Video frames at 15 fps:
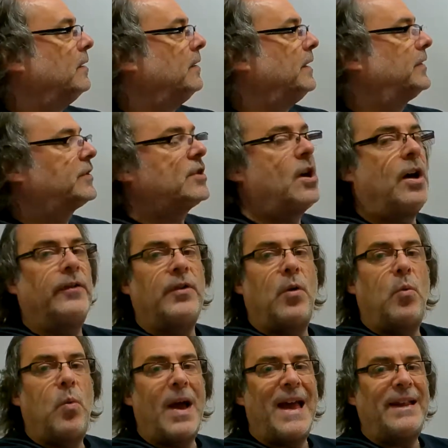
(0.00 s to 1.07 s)
It's called a
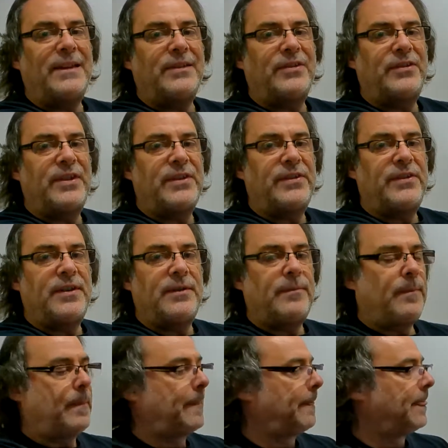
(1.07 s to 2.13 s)
wet
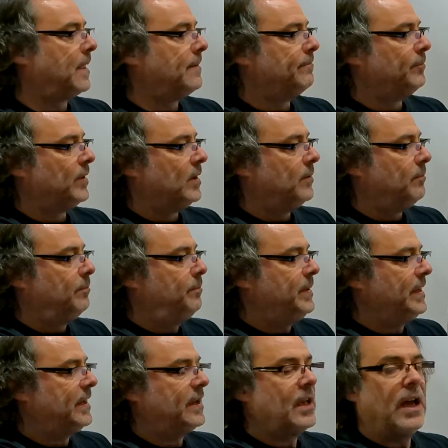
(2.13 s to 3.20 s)
system
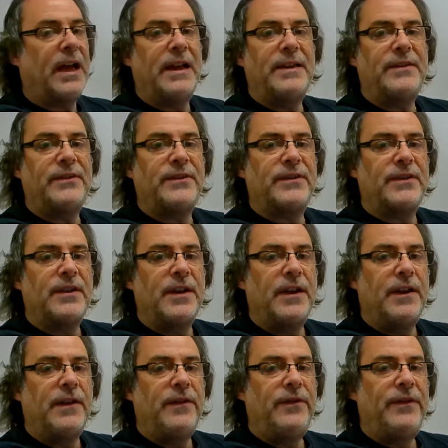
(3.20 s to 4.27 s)
because
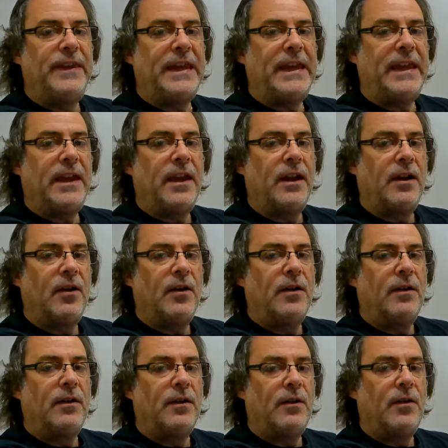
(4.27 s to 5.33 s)
the
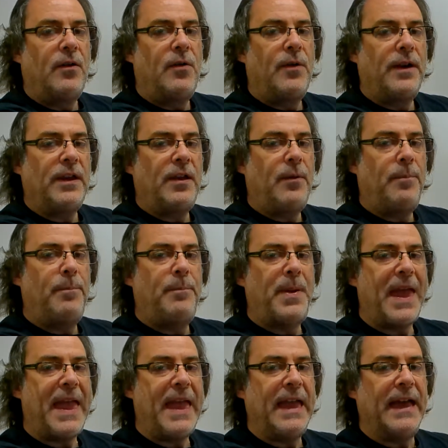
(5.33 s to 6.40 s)
oil
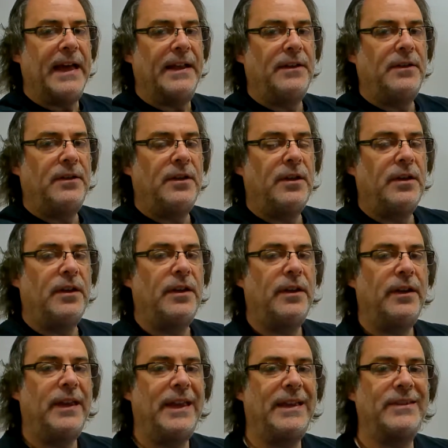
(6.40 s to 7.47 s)
pan
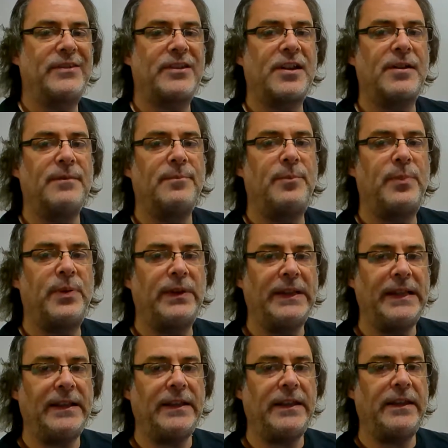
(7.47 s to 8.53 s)
is
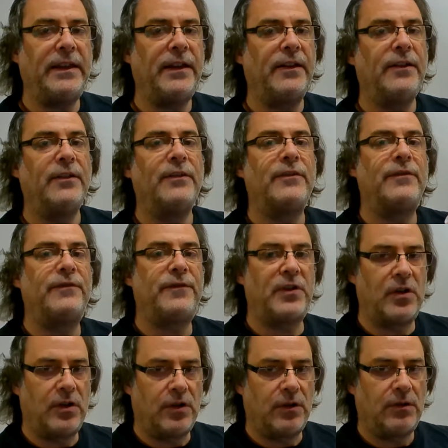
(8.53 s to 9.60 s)
completely
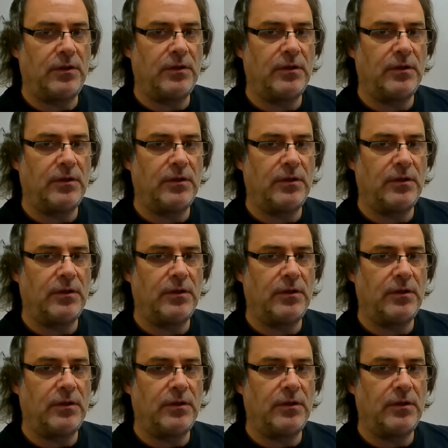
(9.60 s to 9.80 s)
full